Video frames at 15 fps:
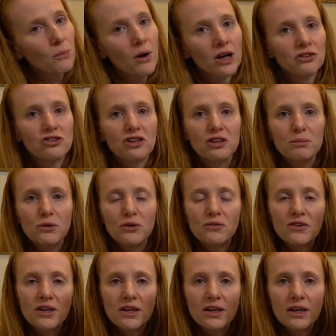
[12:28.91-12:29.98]
watching the
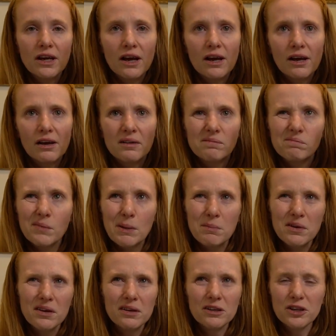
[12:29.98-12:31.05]
movie um,
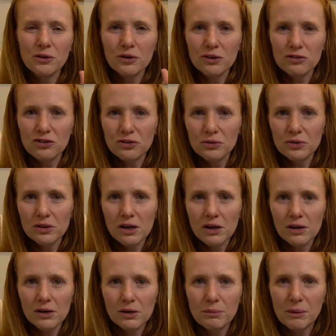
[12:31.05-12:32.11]
maybe a year or two
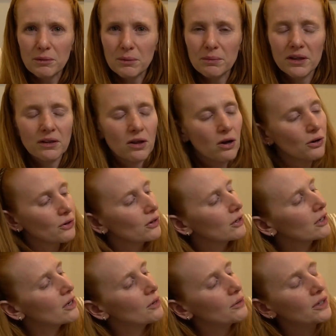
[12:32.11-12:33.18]
ago, maybe a bit longer
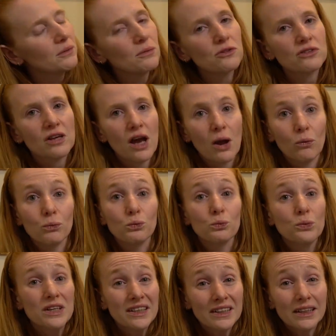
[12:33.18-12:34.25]
ago, and it was a
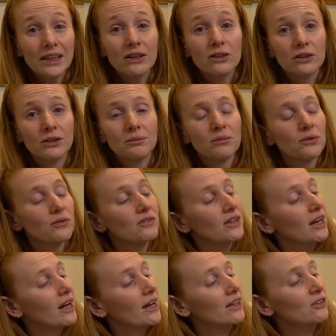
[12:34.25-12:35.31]
really good movie.
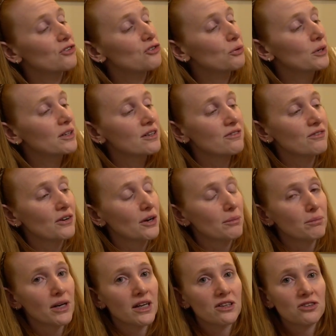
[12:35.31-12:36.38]
And I enjoyed it very
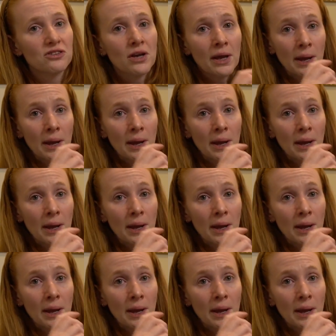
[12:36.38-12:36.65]
much.